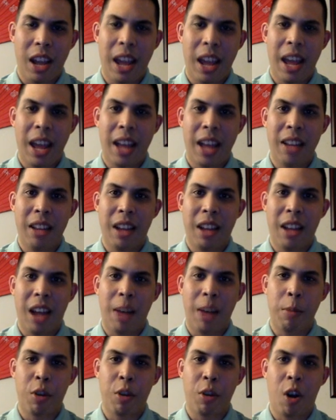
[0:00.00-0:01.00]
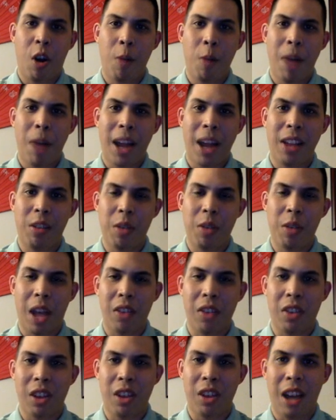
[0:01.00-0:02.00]
And I recall back in
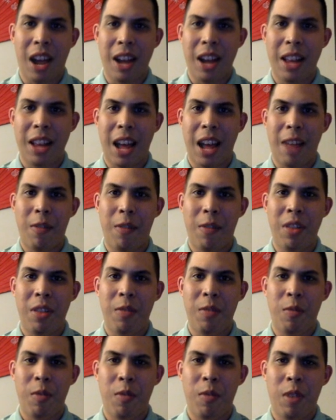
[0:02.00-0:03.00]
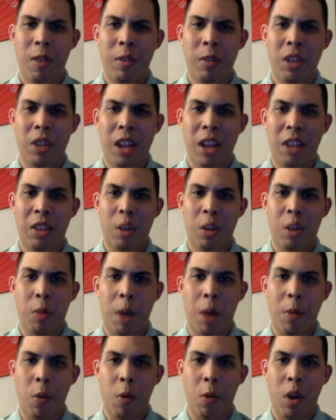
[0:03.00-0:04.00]
2009 that when it was announced that
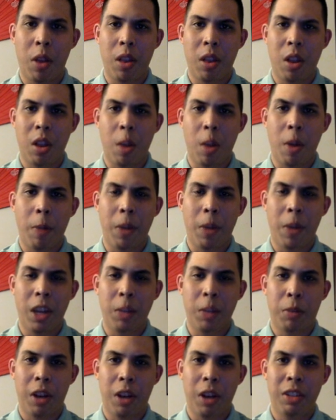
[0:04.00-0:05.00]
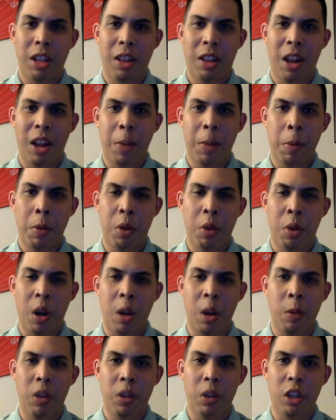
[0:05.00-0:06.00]
Obama won the Nobel Peace Prize, that a lot of people thought
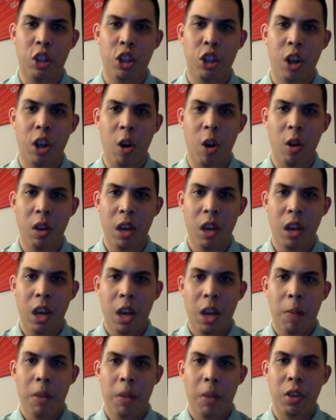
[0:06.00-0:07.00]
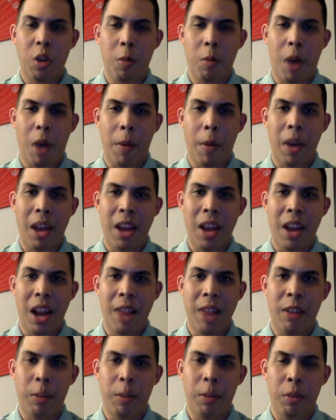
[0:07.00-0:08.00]
it was a joke because Obama had not
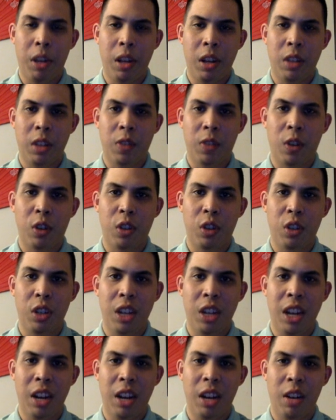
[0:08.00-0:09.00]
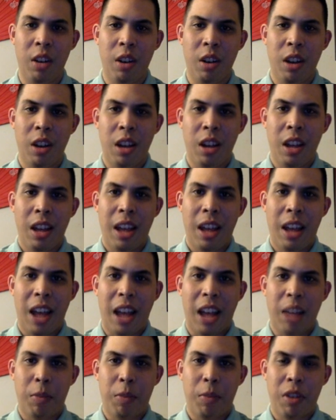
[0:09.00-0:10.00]
even completed his first year
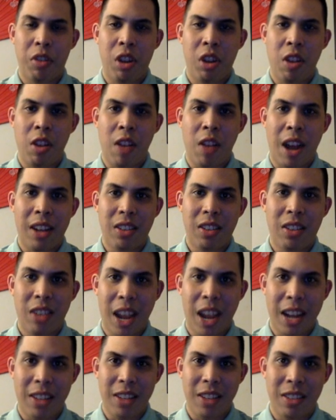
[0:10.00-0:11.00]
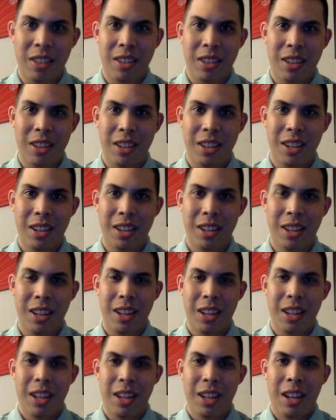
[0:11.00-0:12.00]
as president of the United States.
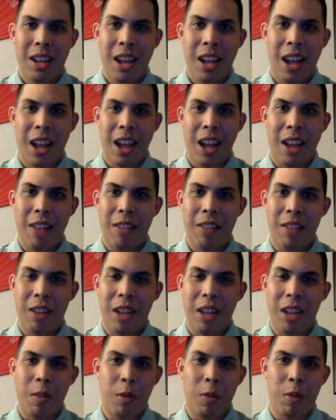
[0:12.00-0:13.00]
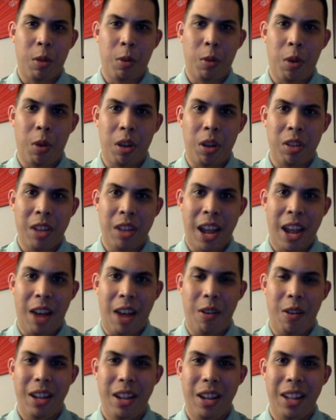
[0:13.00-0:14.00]
And look at what the world is now.
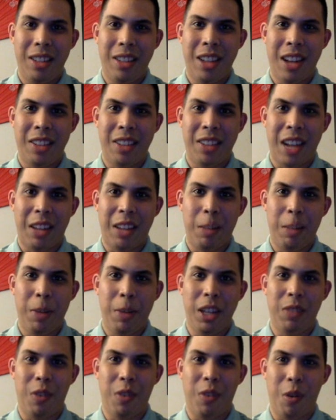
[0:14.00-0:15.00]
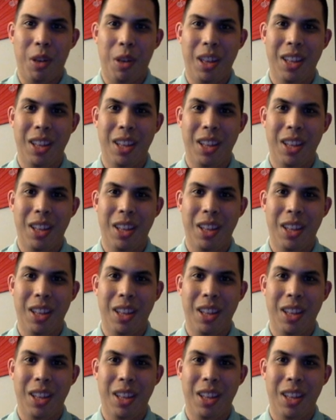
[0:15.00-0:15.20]
It's not exactly peaceful.